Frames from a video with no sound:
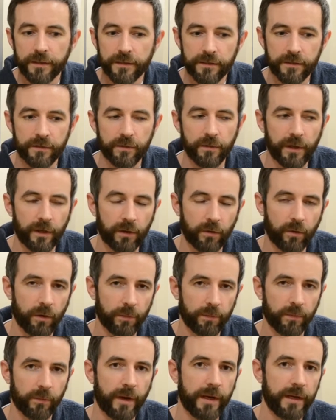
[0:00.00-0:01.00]
to
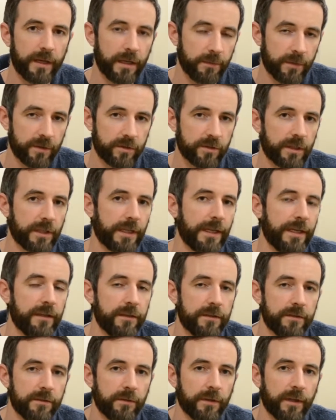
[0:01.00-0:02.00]
incorporate imaging
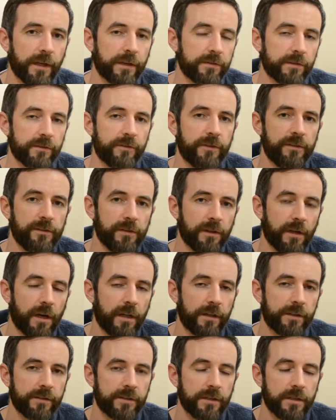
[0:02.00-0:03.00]
into
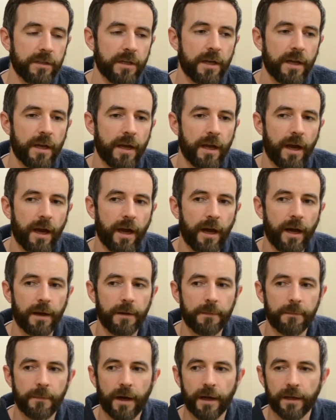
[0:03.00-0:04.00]
electrophysiology.
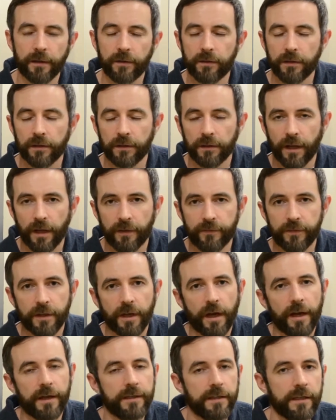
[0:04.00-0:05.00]
I love
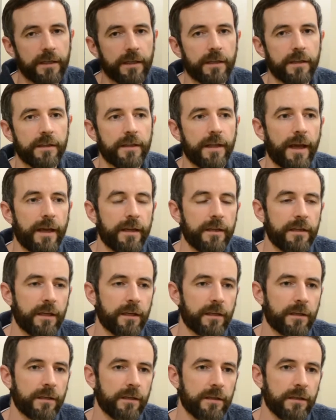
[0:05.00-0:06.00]
the idea that
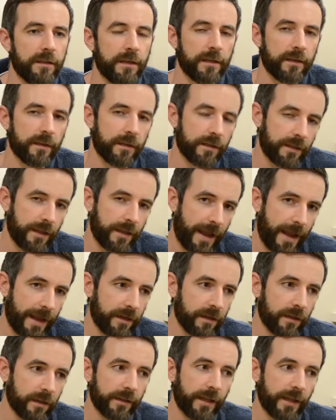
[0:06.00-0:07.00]
it can
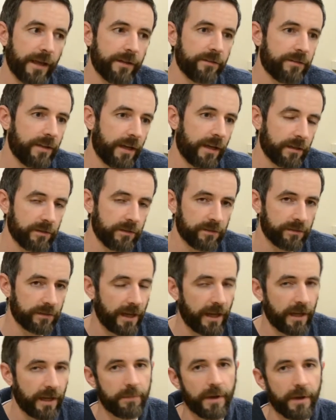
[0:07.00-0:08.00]
handle that second
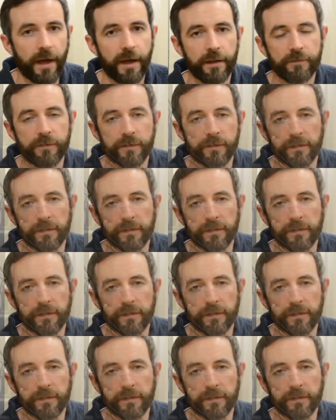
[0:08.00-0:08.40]
scan path for